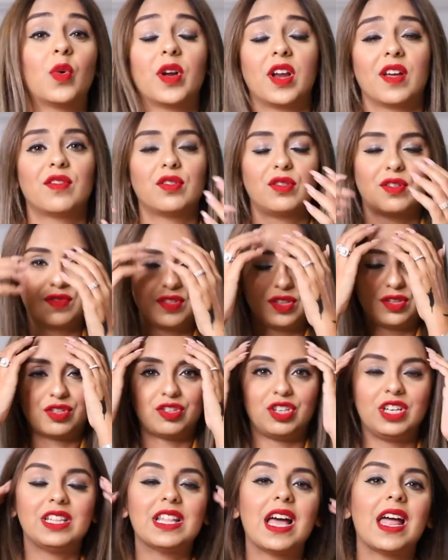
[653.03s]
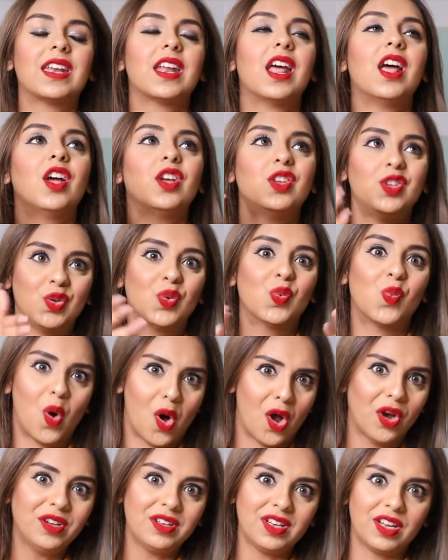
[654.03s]
whatever of the three that you
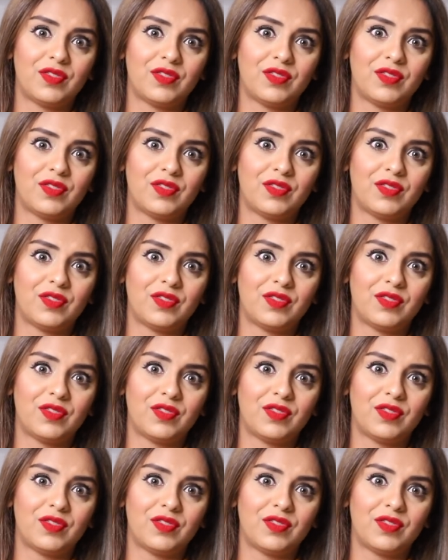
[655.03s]
want.